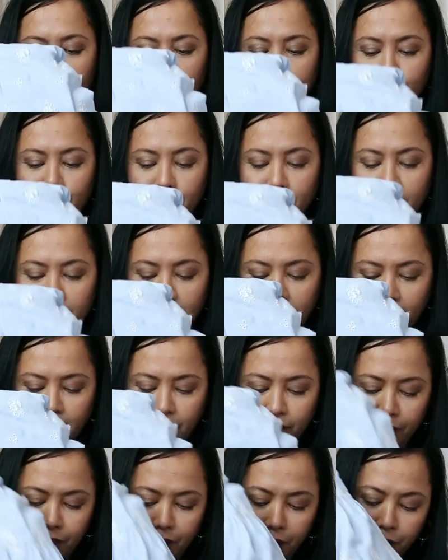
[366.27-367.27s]
This one is
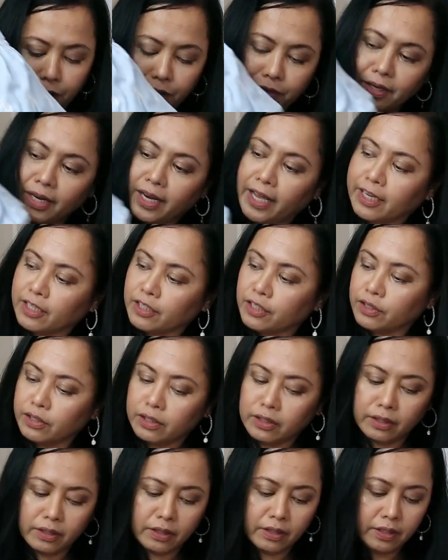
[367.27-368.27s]
under a new
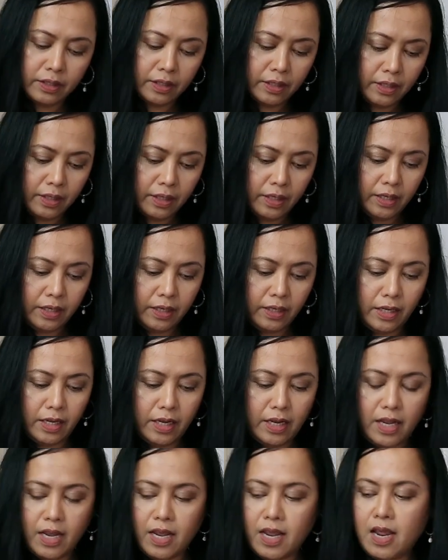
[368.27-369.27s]
collection,
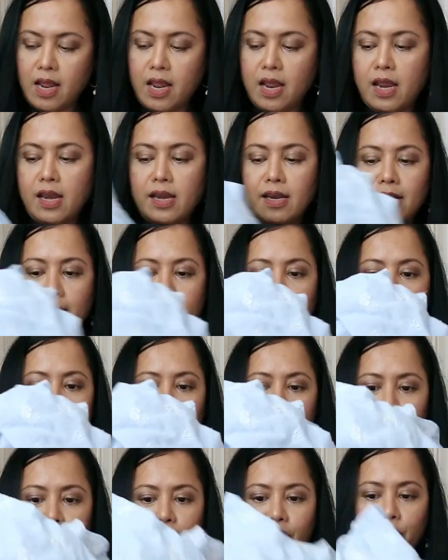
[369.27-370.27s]
and
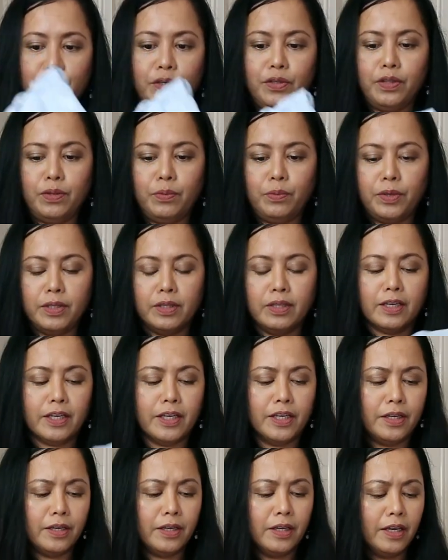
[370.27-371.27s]
this cute with the
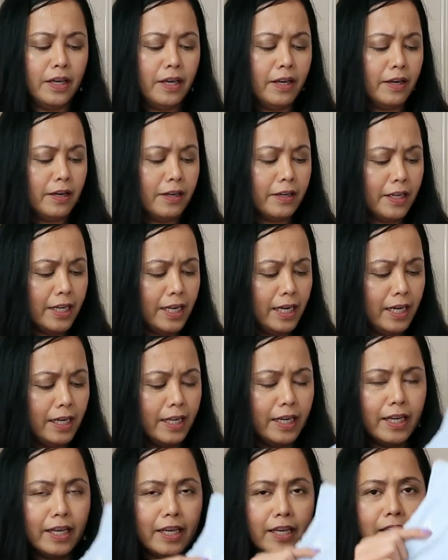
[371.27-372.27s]

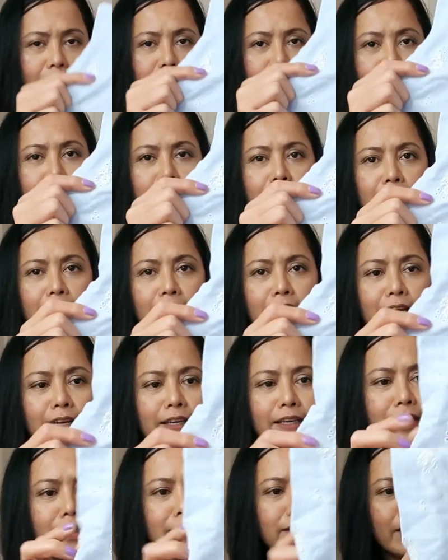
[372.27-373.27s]
really
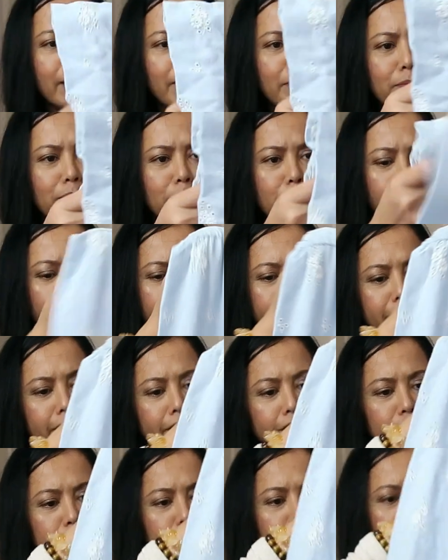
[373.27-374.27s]
elegant
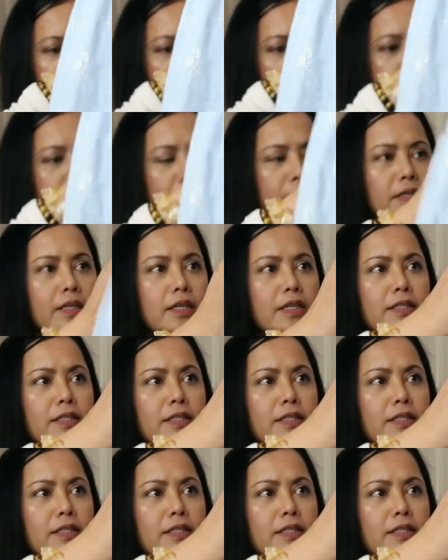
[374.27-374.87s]
embroidered dress.